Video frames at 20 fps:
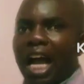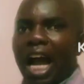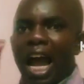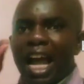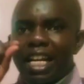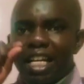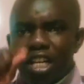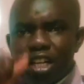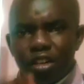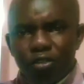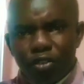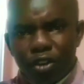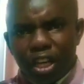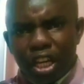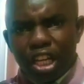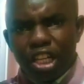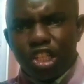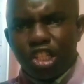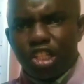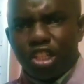
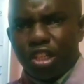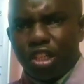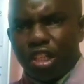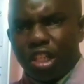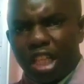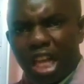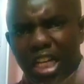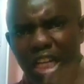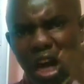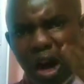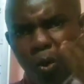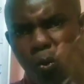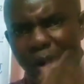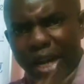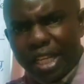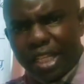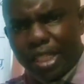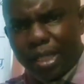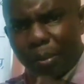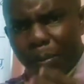identification that
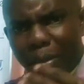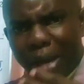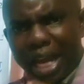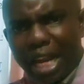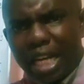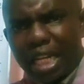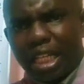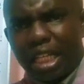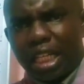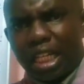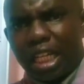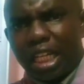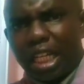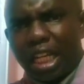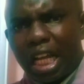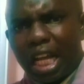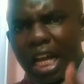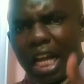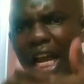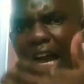awaits the man
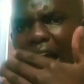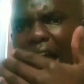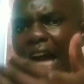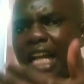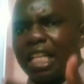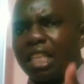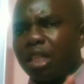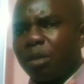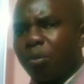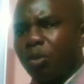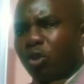at the